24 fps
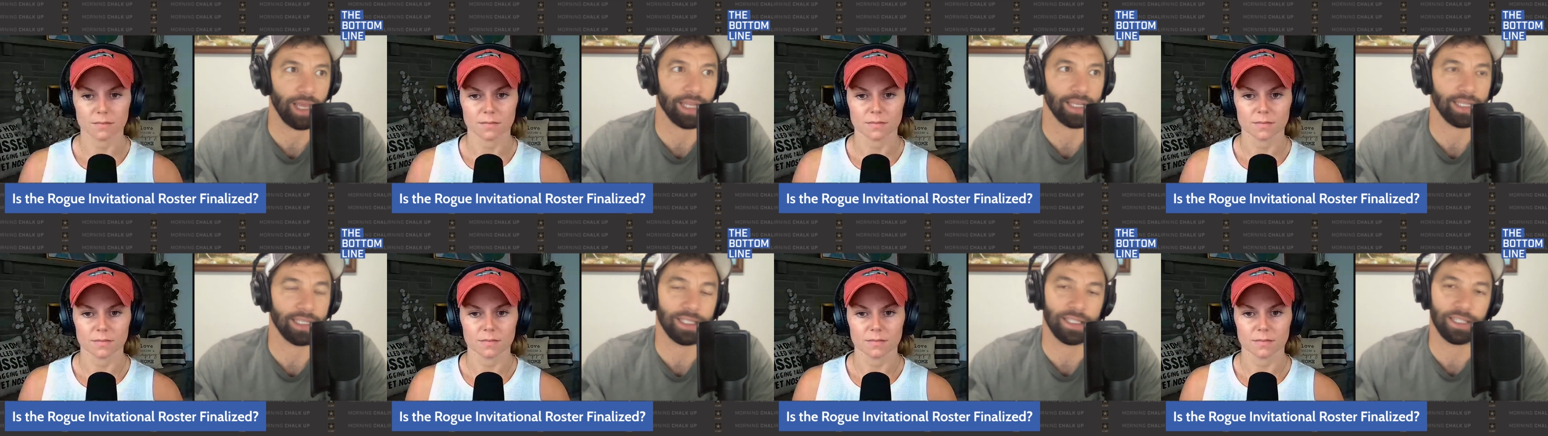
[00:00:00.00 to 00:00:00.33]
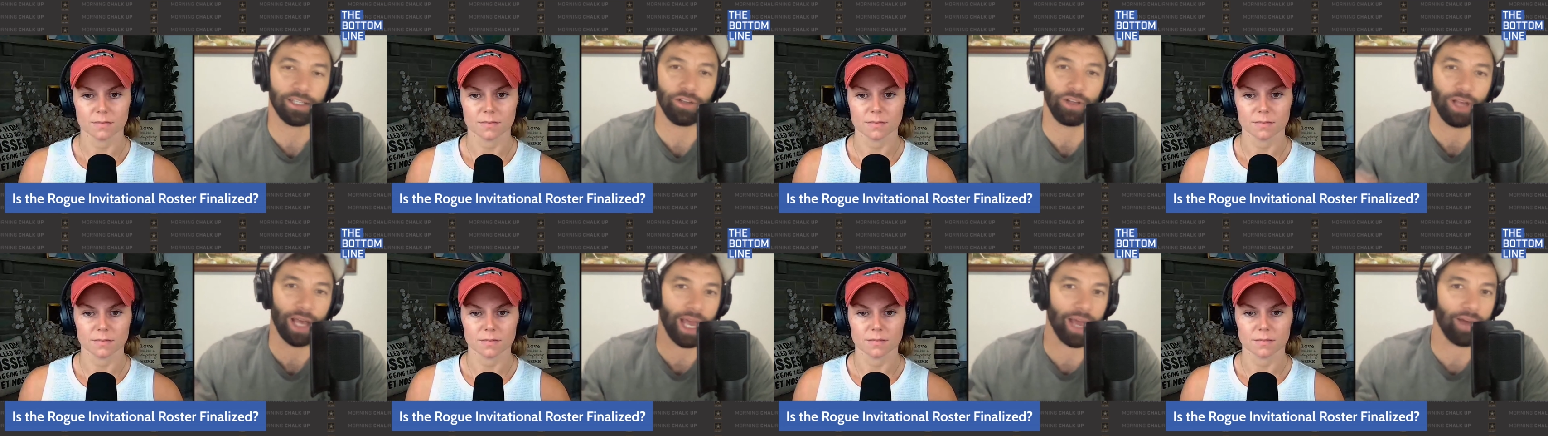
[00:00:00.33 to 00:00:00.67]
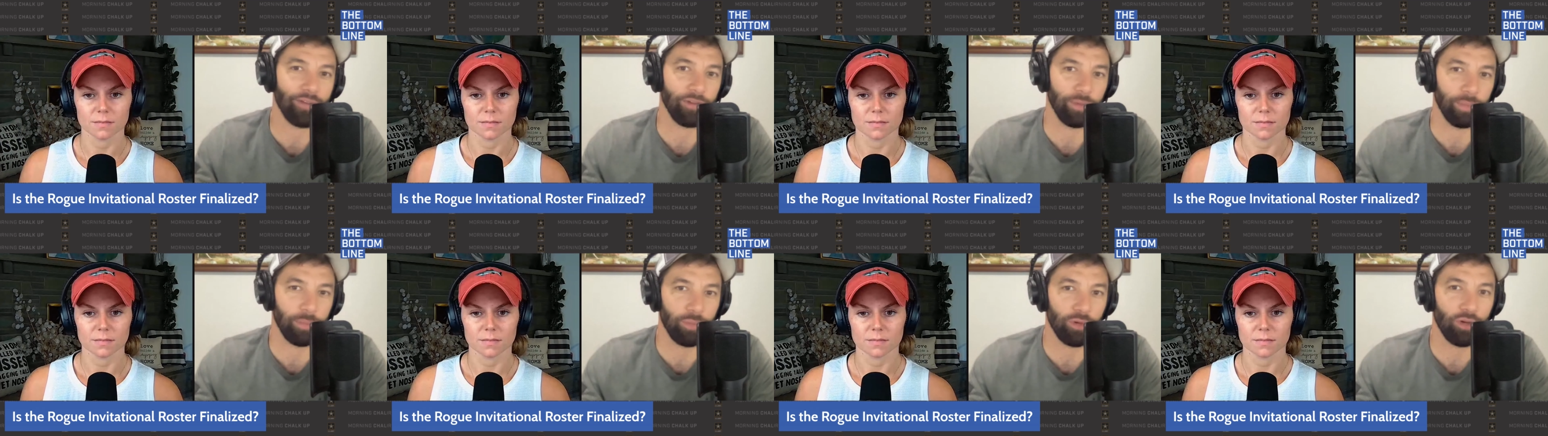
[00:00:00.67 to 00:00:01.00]
Speaker 1: and still
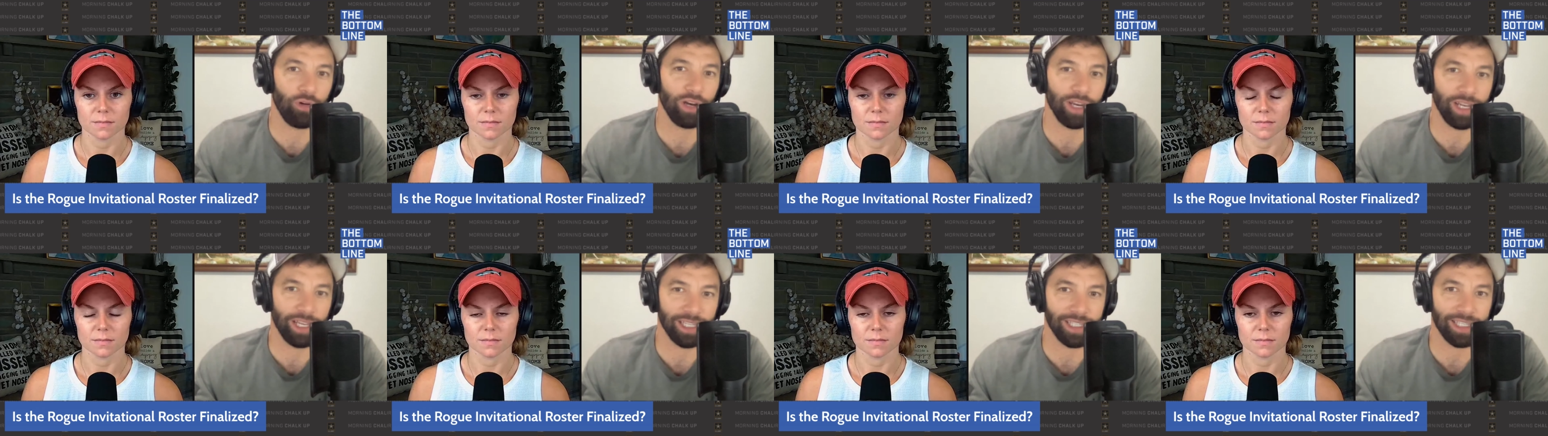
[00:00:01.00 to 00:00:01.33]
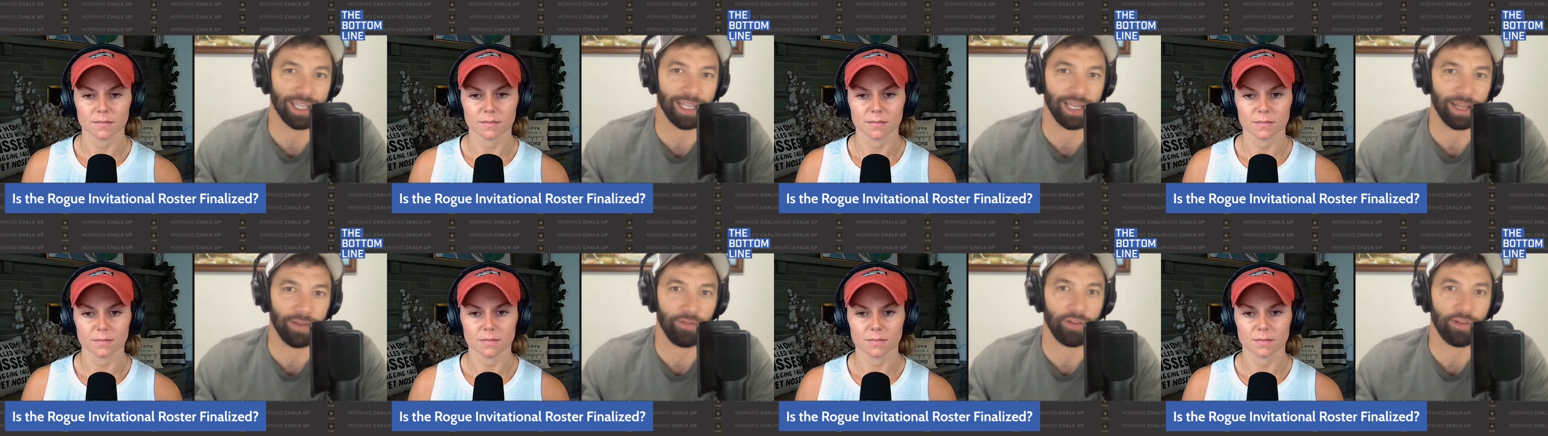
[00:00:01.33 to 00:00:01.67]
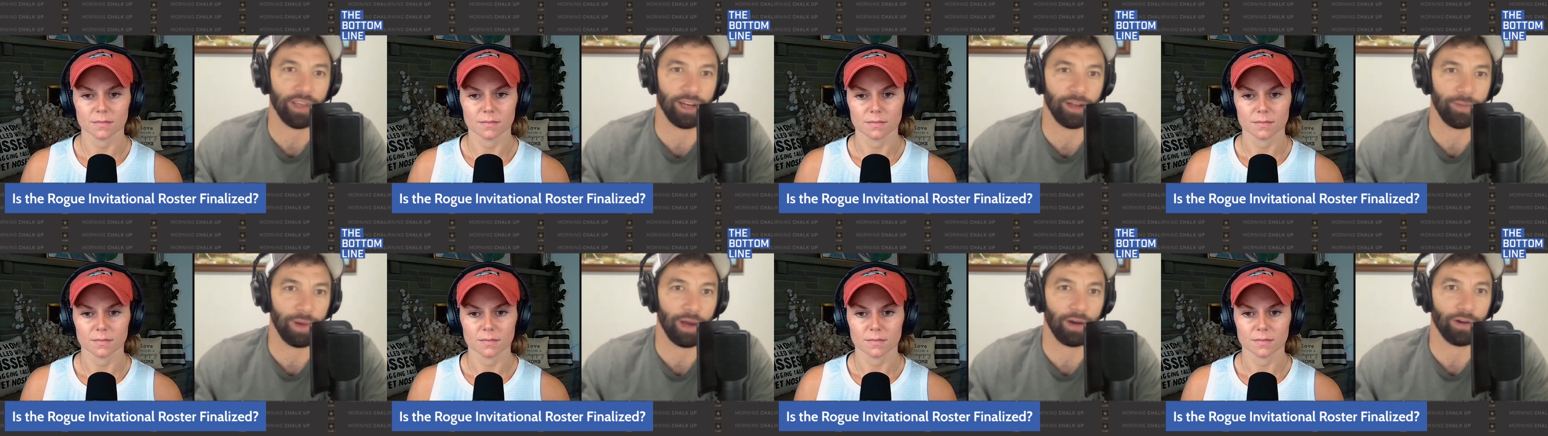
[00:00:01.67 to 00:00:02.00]
have a pretty
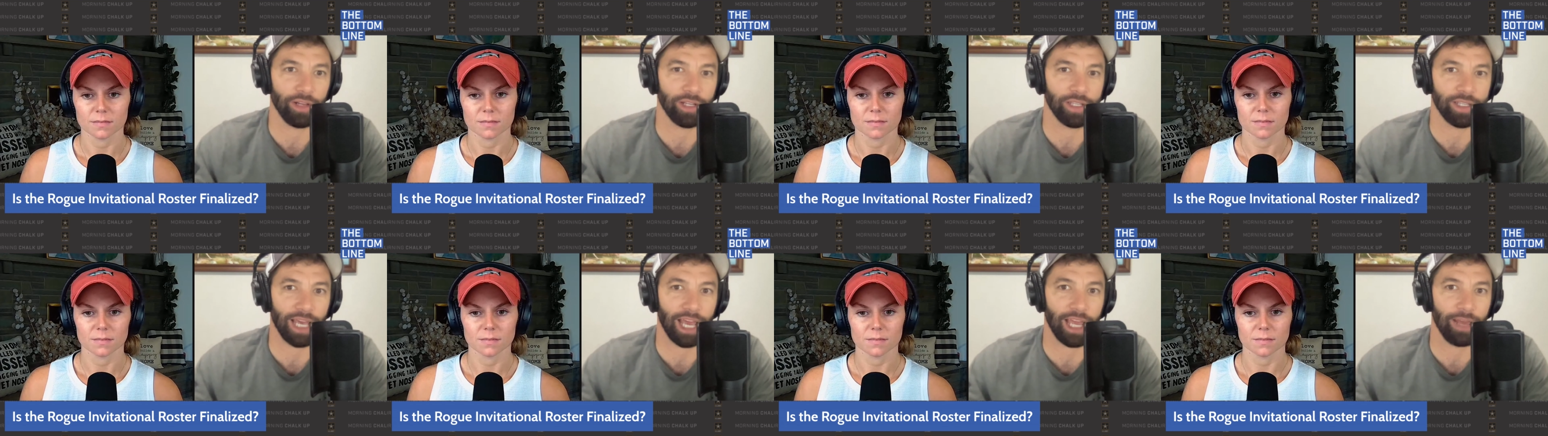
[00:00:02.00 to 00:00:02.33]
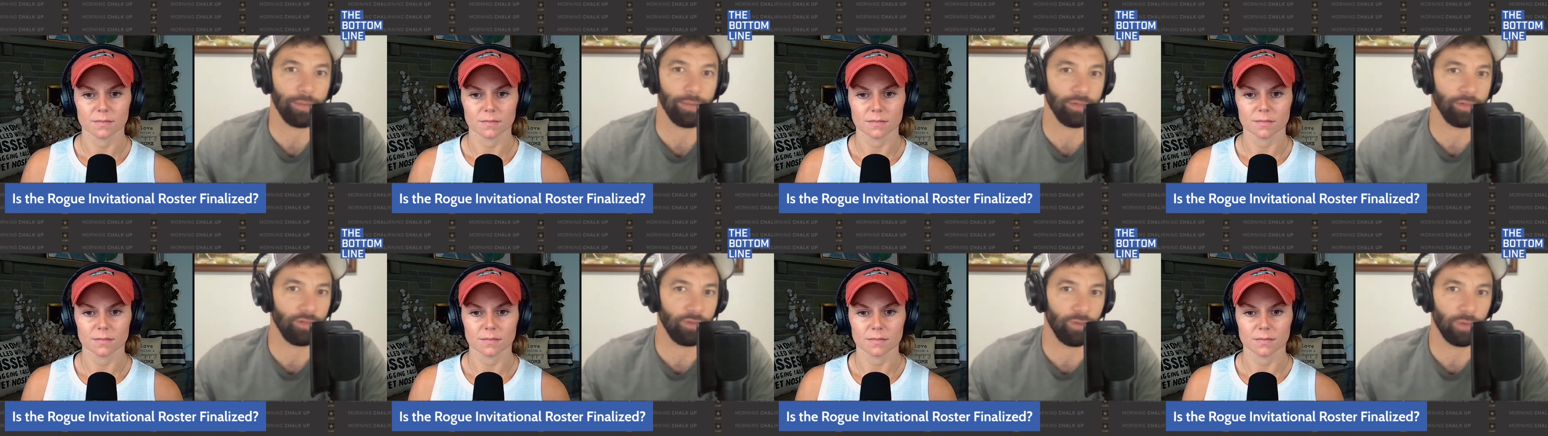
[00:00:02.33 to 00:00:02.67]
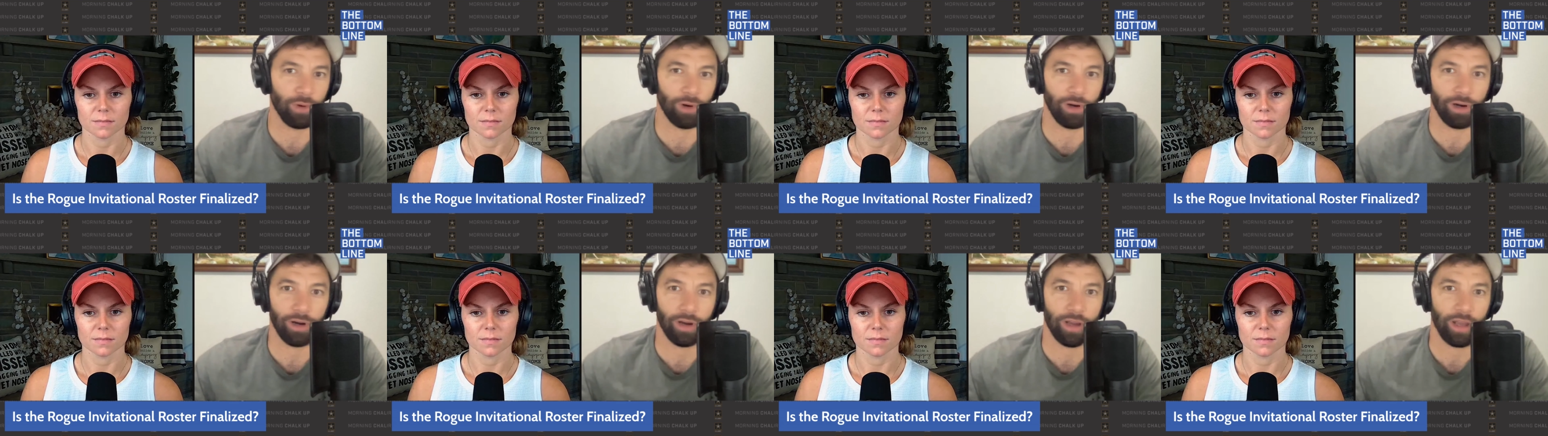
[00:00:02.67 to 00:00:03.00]
significant amount of time
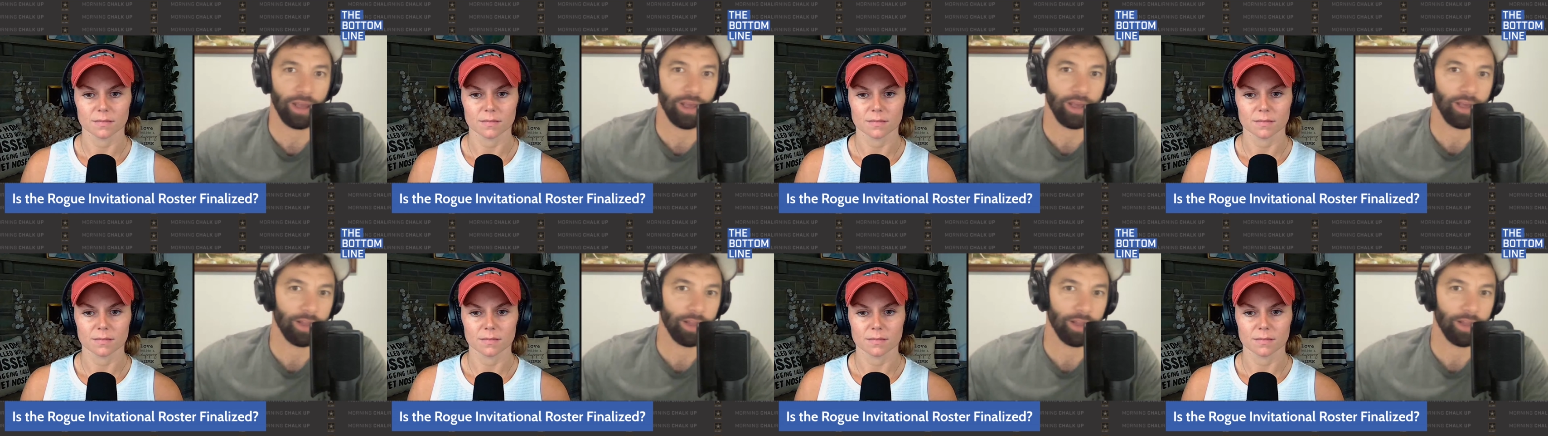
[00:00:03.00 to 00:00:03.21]
before